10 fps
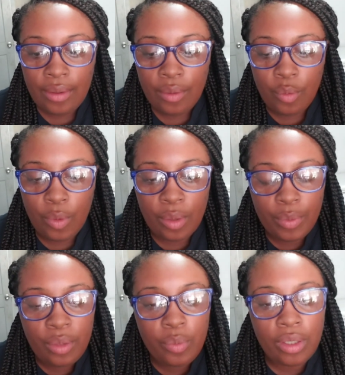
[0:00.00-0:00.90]
where
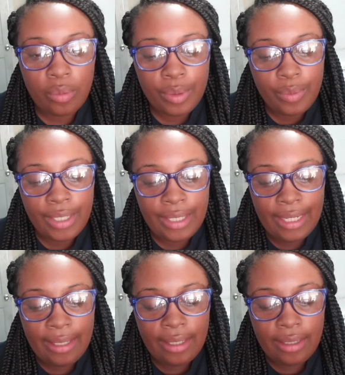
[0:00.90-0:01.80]
we were in
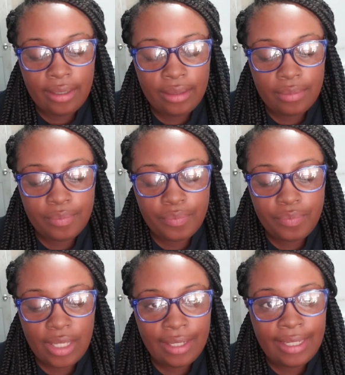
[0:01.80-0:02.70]

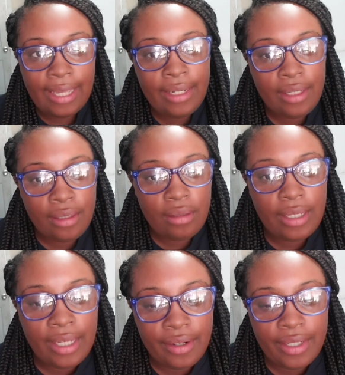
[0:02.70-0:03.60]
a gated
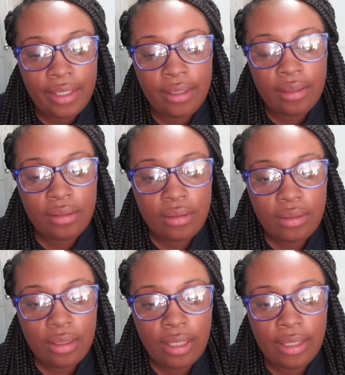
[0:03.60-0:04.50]
area
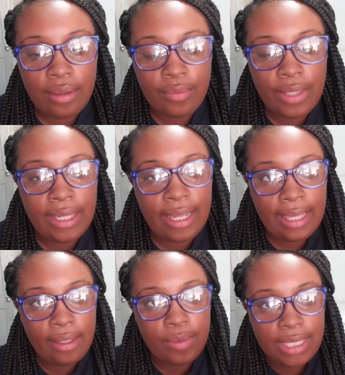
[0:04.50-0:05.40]
that
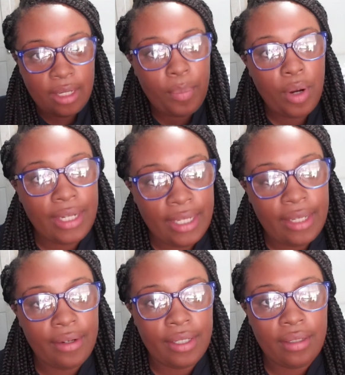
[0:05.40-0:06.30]
had, it was like a parking
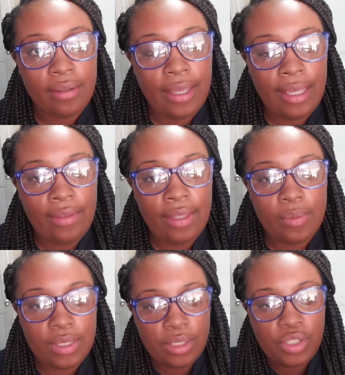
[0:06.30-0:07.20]
area, and there
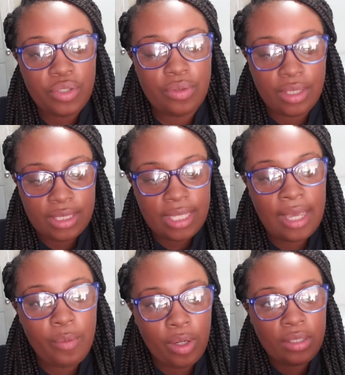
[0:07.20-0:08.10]
was the
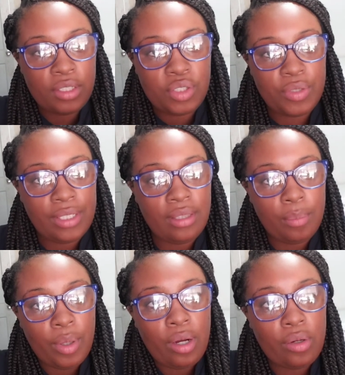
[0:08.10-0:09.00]
sidewalk, the street, the
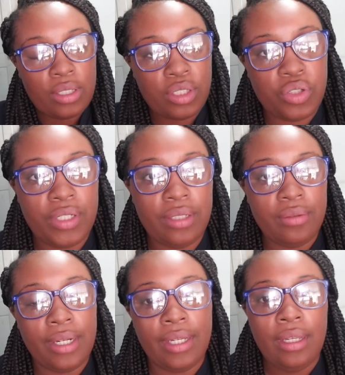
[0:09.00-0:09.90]
bar across the street,
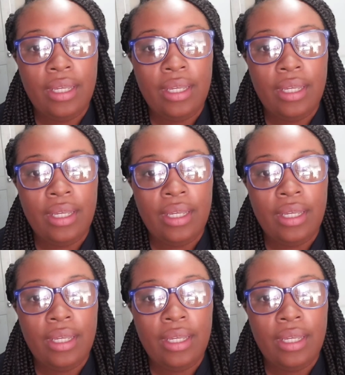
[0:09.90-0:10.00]
right?